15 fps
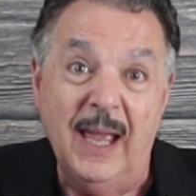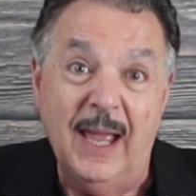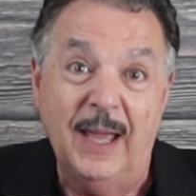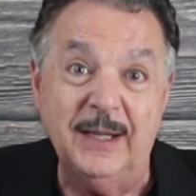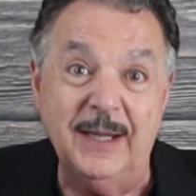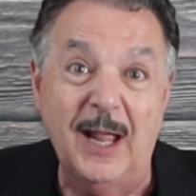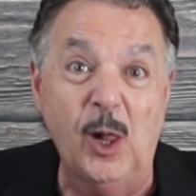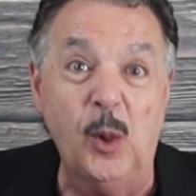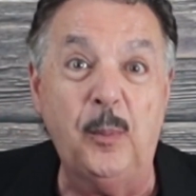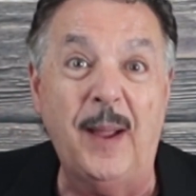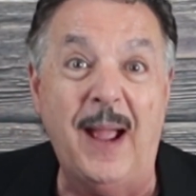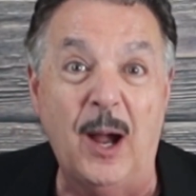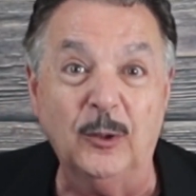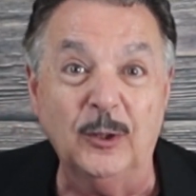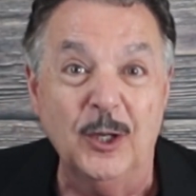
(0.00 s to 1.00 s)
and help
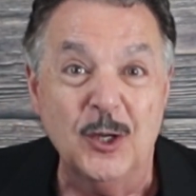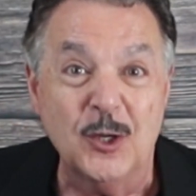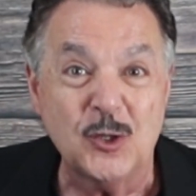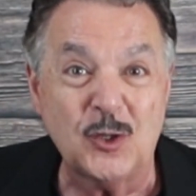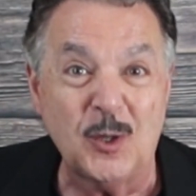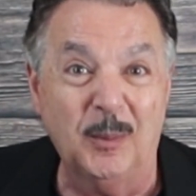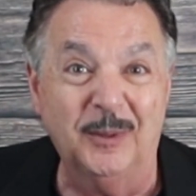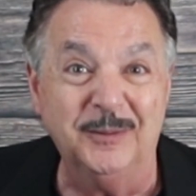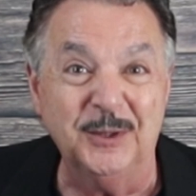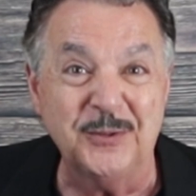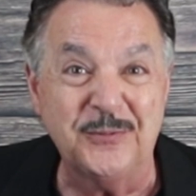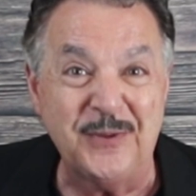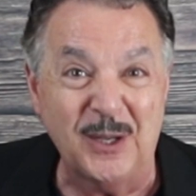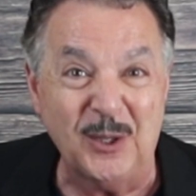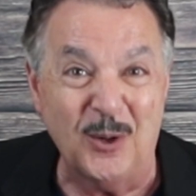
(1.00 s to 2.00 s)
out some of your
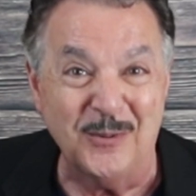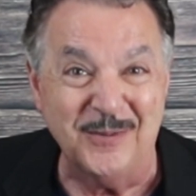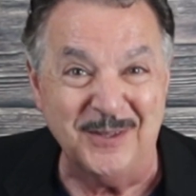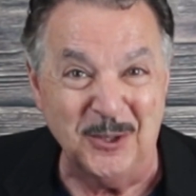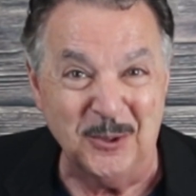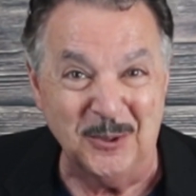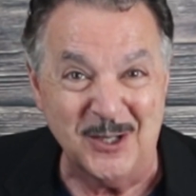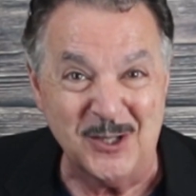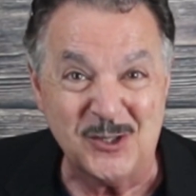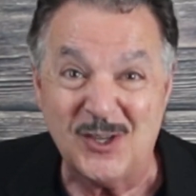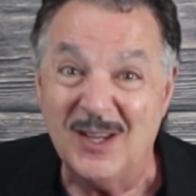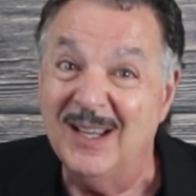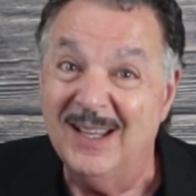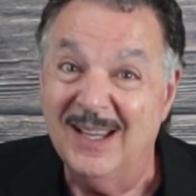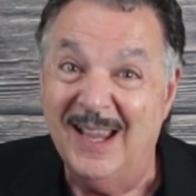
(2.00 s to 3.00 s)
fellow viewers.
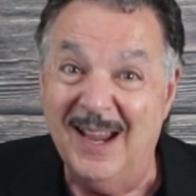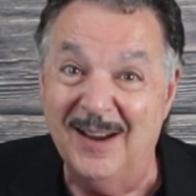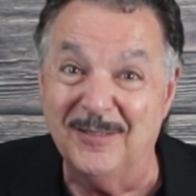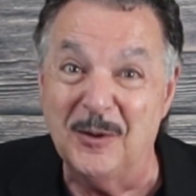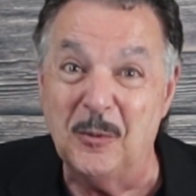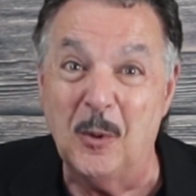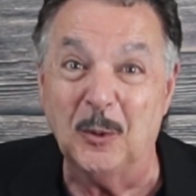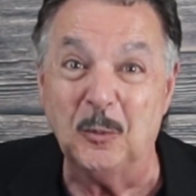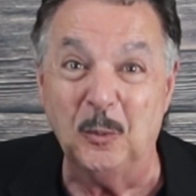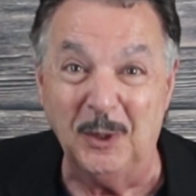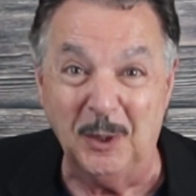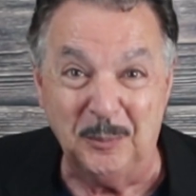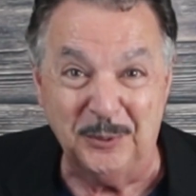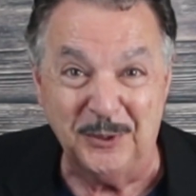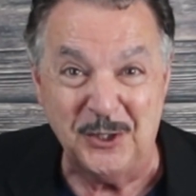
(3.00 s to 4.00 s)
Everyone
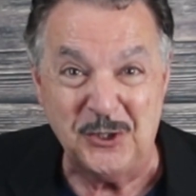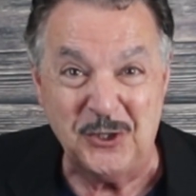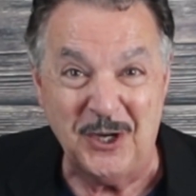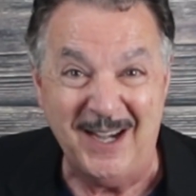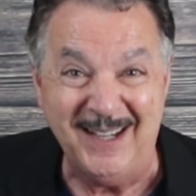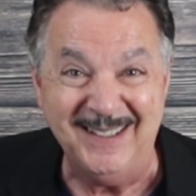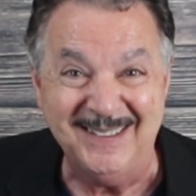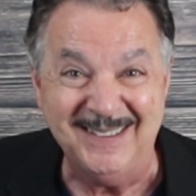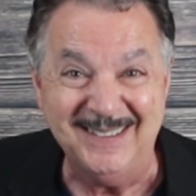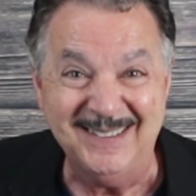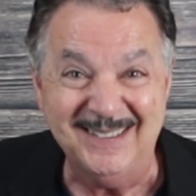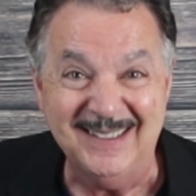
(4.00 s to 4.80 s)
will appreciate it.